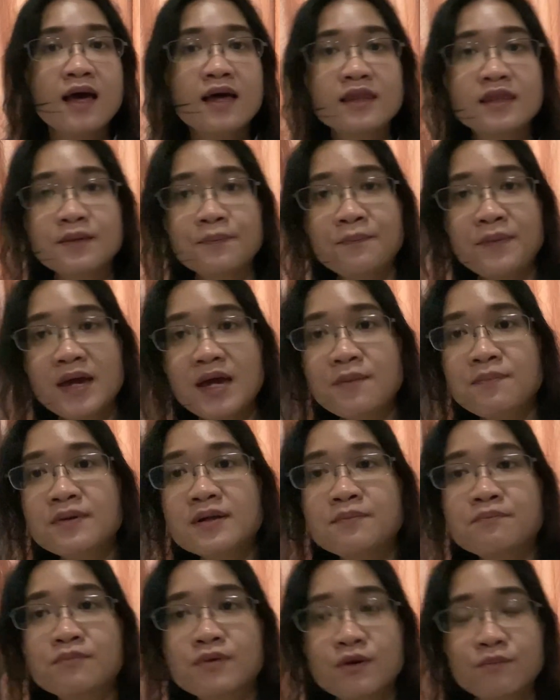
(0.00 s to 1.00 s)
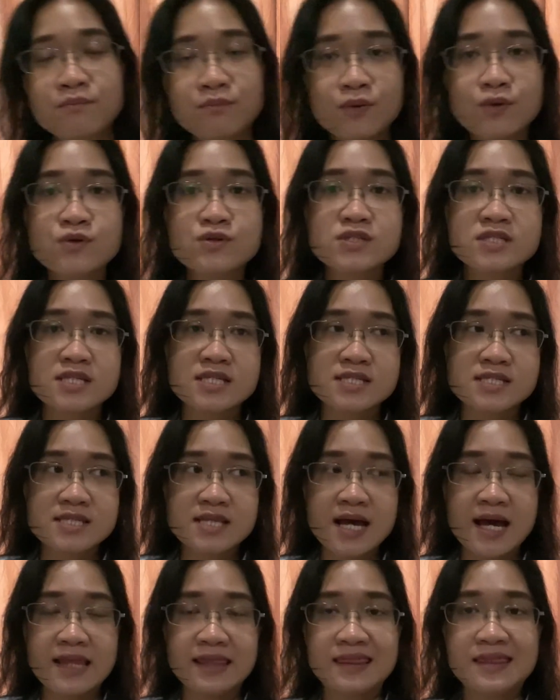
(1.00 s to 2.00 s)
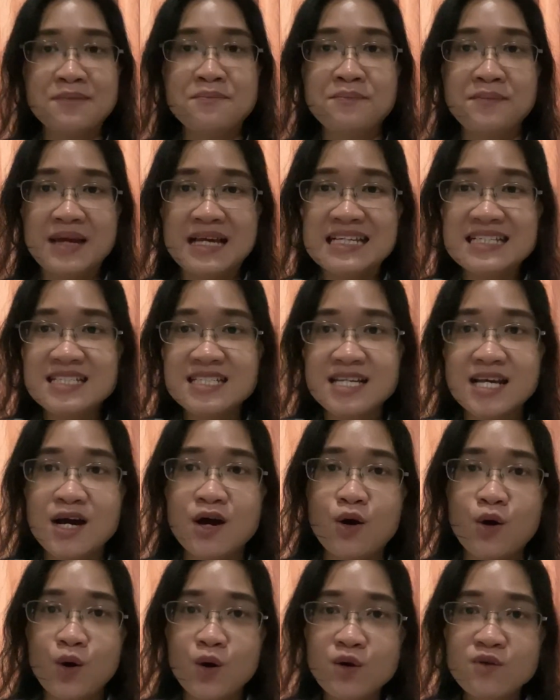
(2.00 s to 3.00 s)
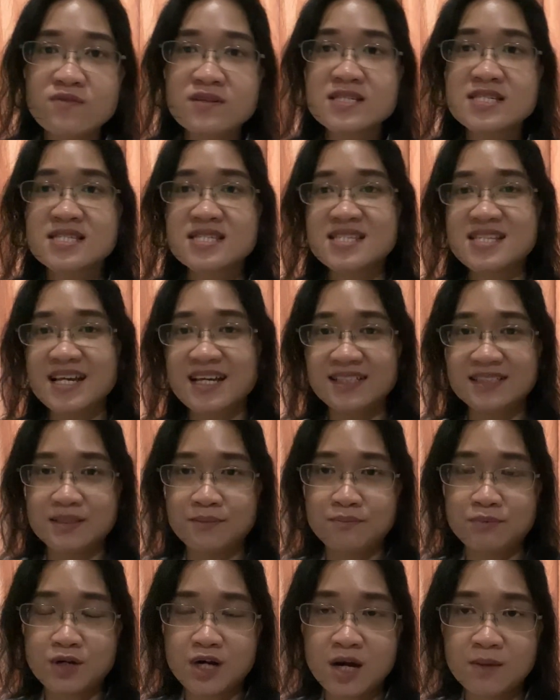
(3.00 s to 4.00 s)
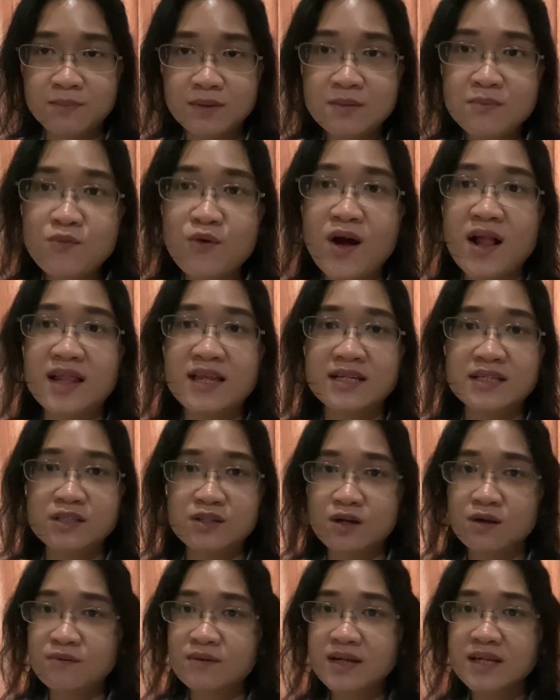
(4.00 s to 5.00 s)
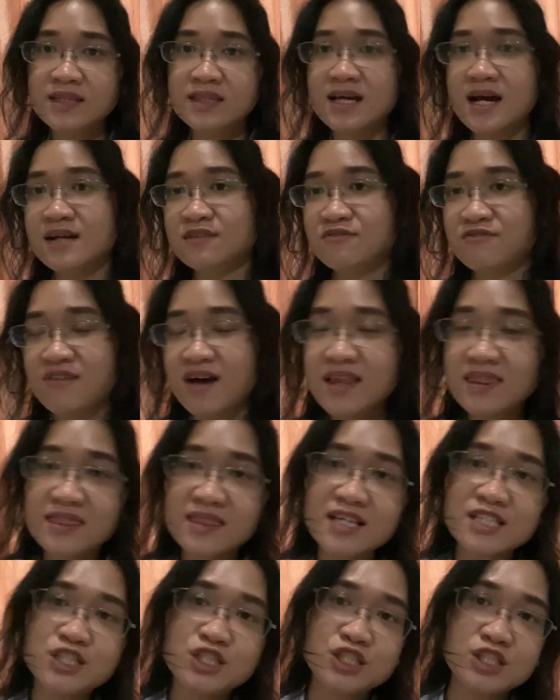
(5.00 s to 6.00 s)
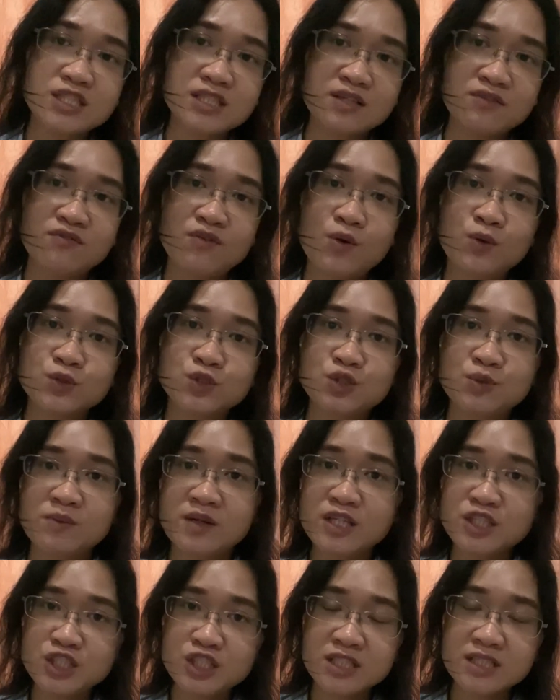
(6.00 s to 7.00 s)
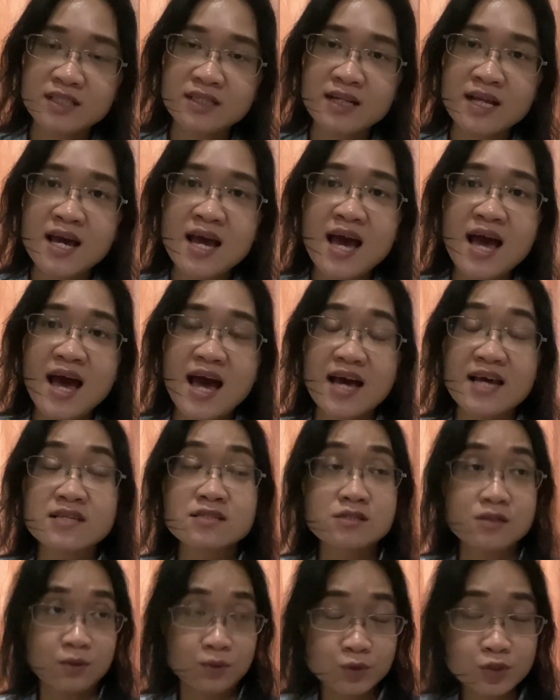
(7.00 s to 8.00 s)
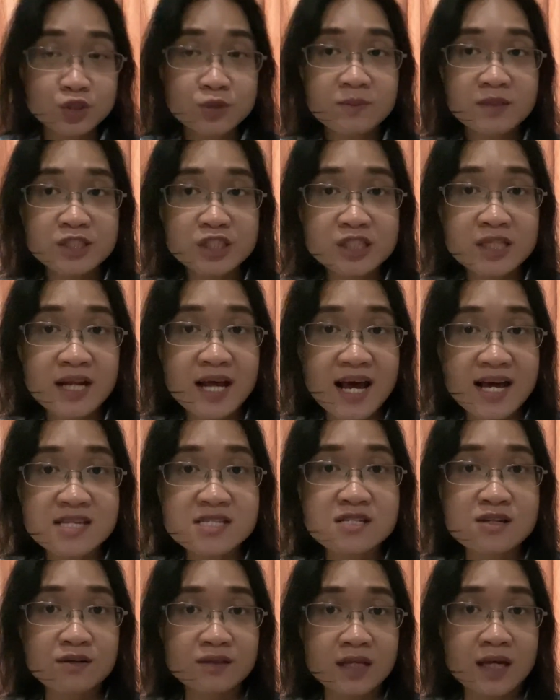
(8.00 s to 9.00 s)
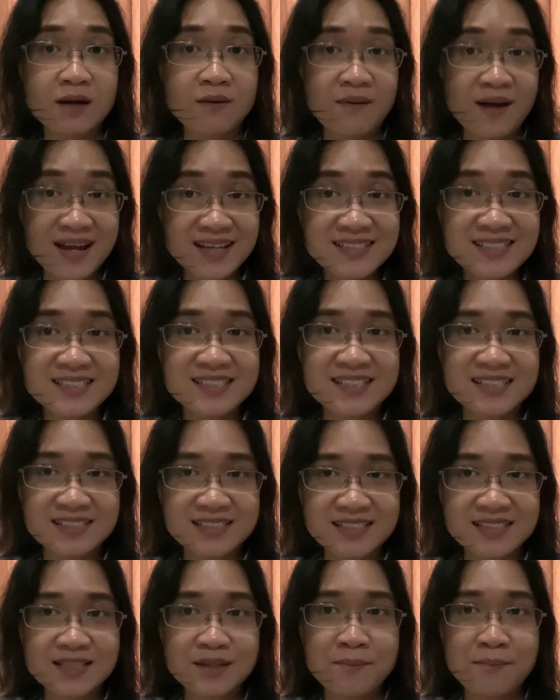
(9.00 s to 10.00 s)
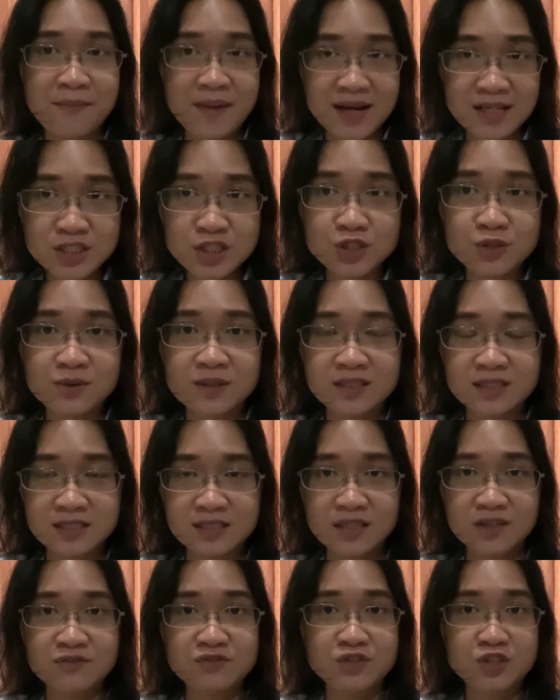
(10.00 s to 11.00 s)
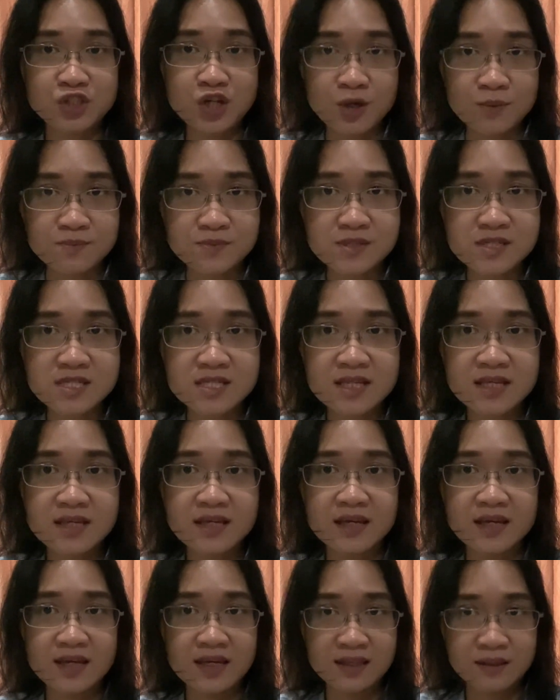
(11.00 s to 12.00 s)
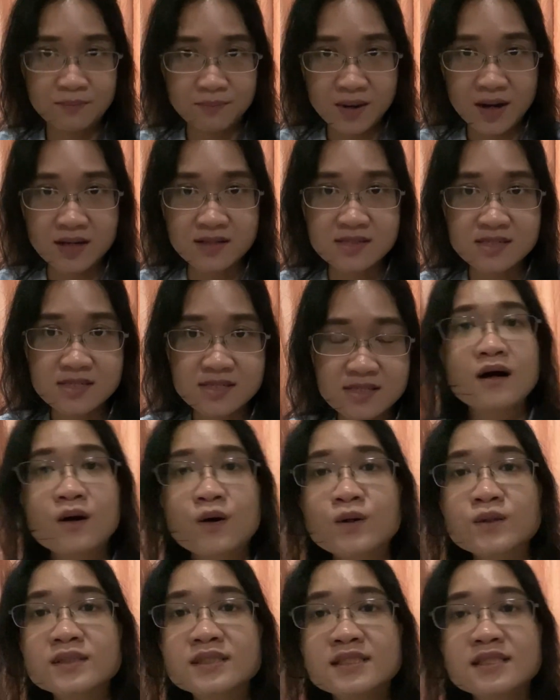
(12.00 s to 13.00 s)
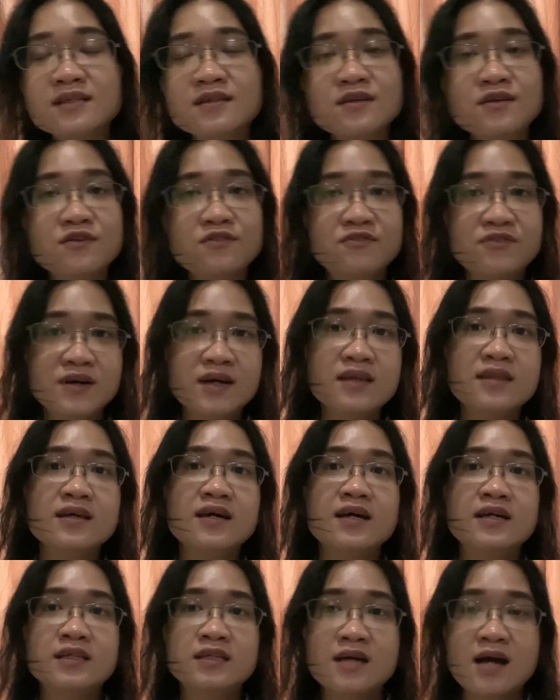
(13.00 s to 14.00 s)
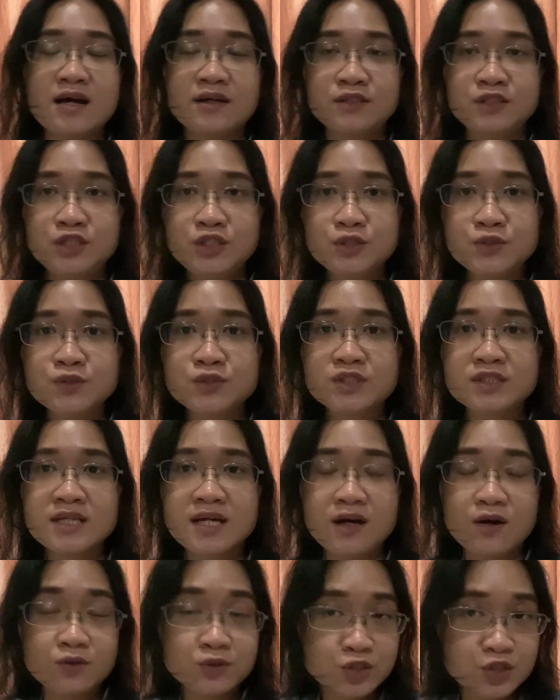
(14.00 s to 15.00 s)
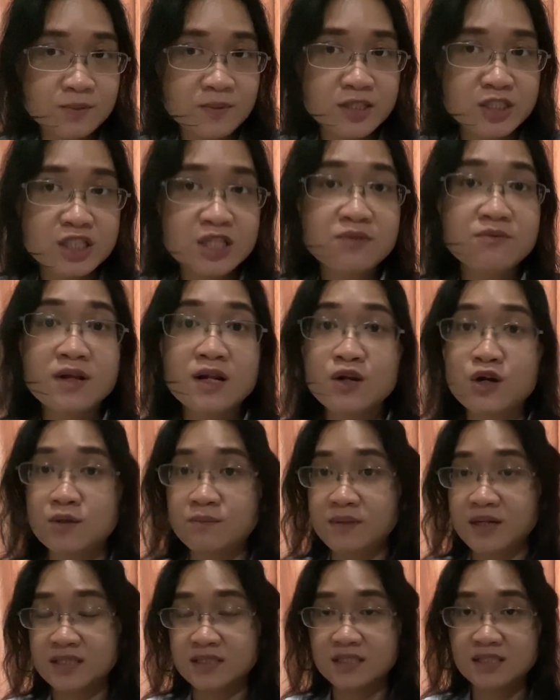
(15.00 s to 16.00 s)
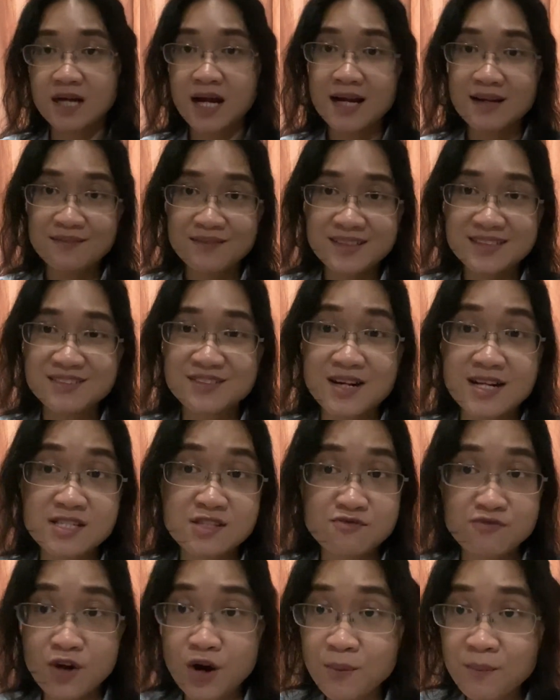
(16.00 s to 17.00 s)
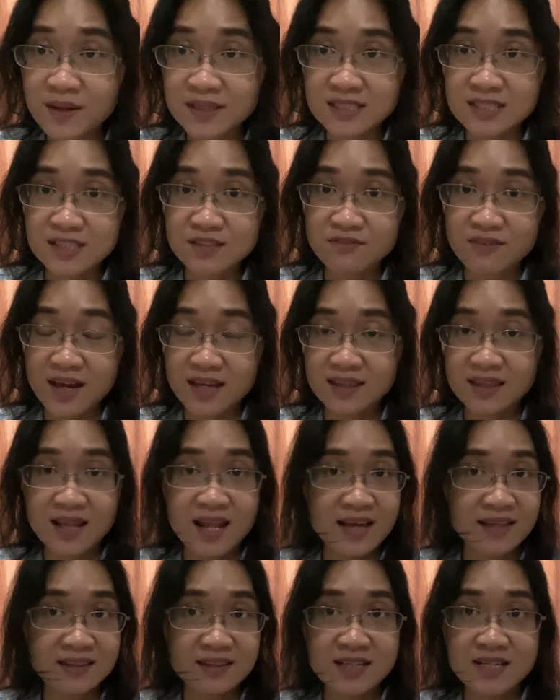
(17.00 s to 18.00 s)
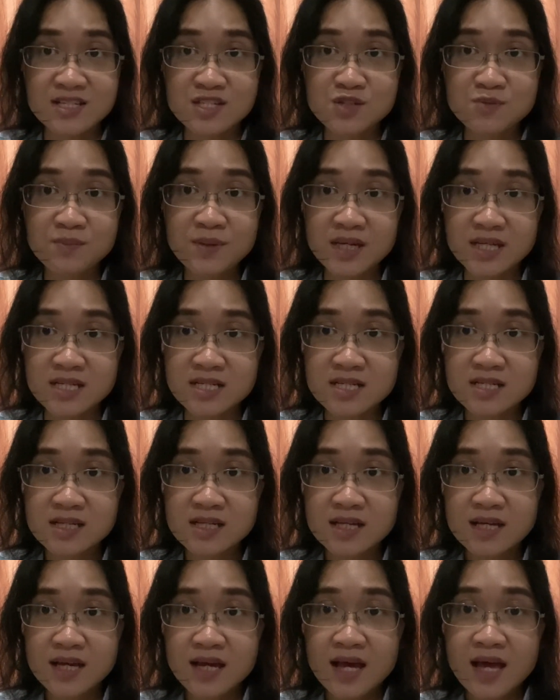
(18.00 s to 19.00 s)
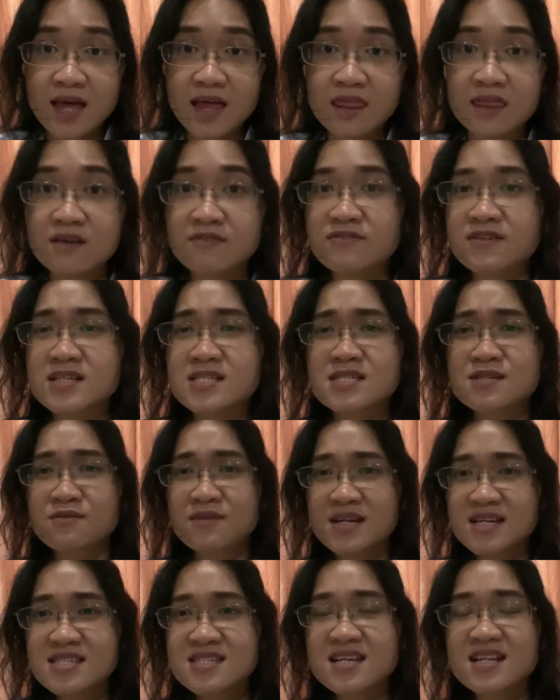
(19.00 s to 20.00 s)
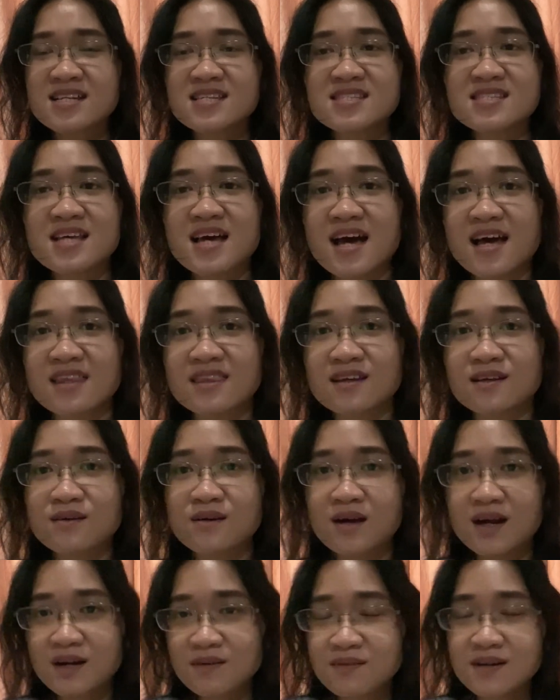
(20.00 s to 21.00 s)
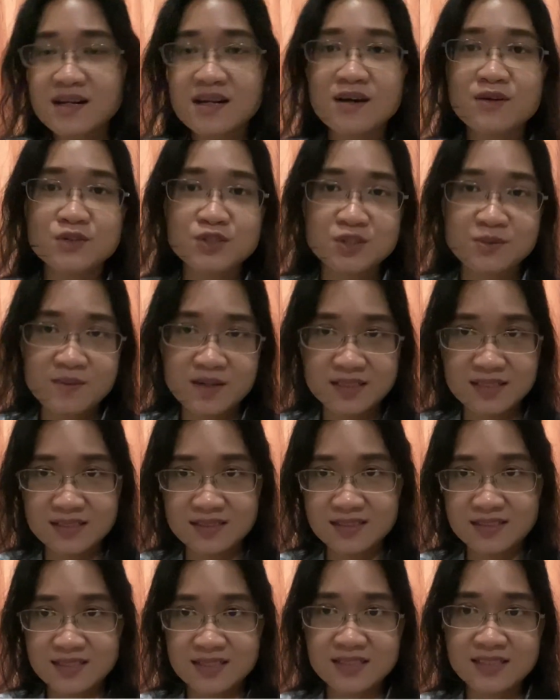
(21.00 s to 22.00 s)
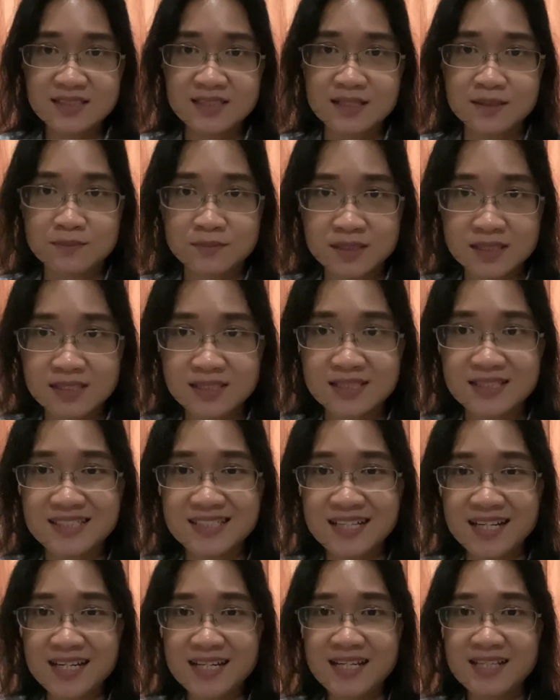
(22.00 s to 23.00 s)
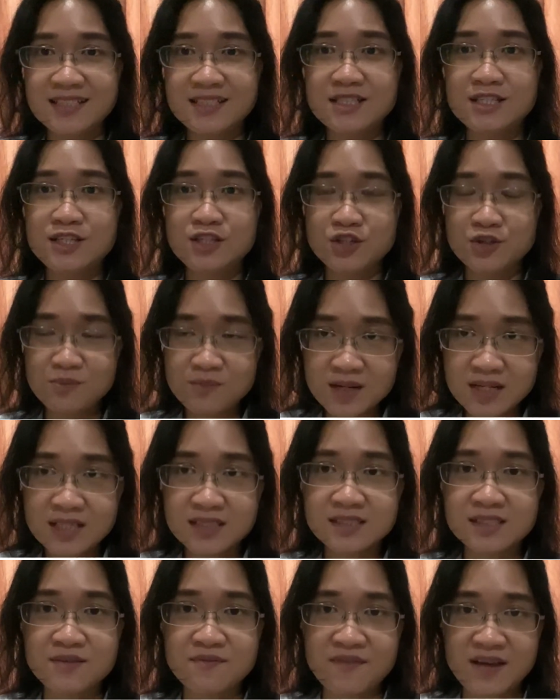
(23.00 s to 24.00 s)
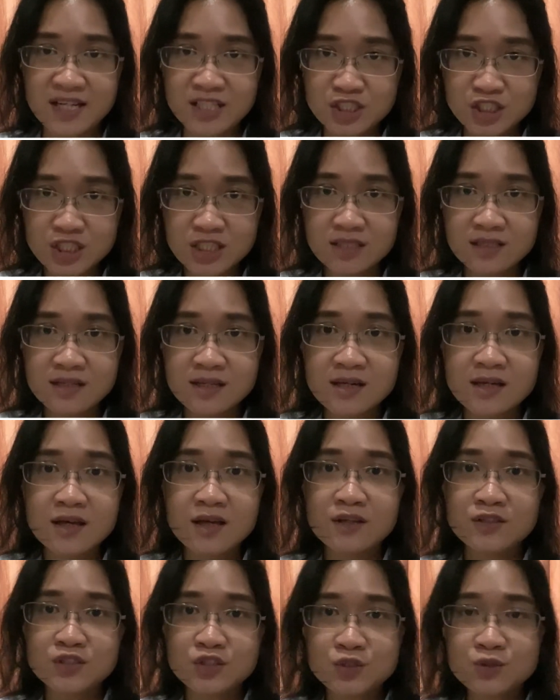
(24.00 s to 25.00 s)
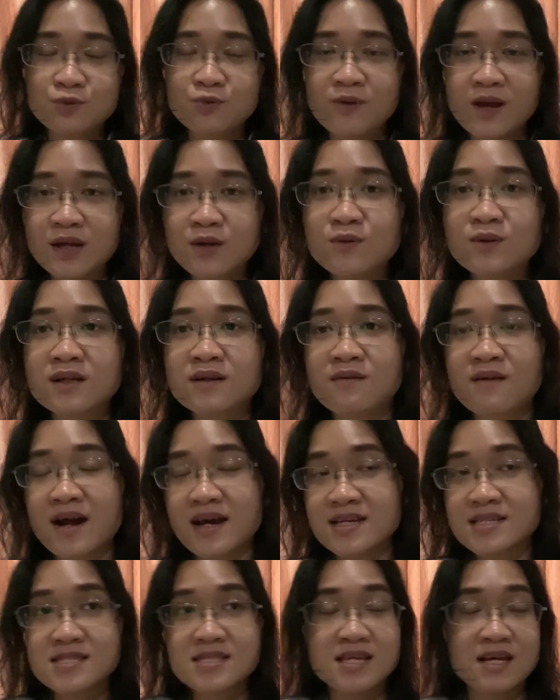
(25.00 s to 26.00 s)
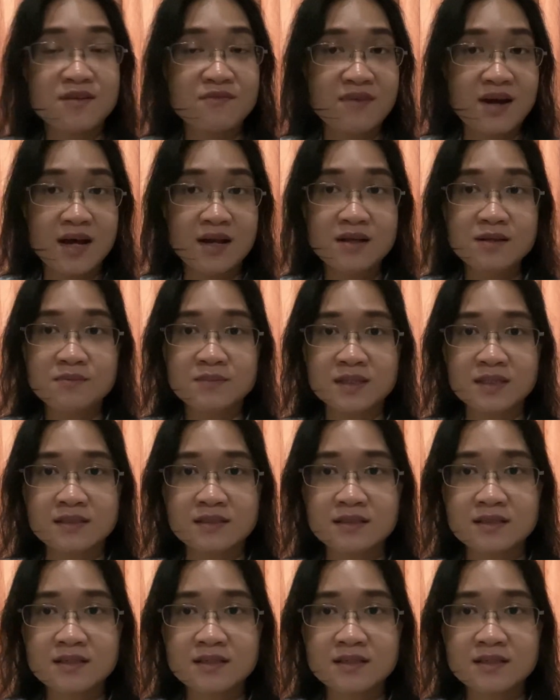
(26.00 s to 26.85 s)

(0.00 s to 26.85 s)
The paper proposes that the media overstate the problem while ignoring the advantages of automation, as automation has not eradicated the majority of jobs in the past. Autor further argues that automation will not be entirely transformative at lightning speed. The first reason is that the current automated systems still need human intervention to regularize the environment.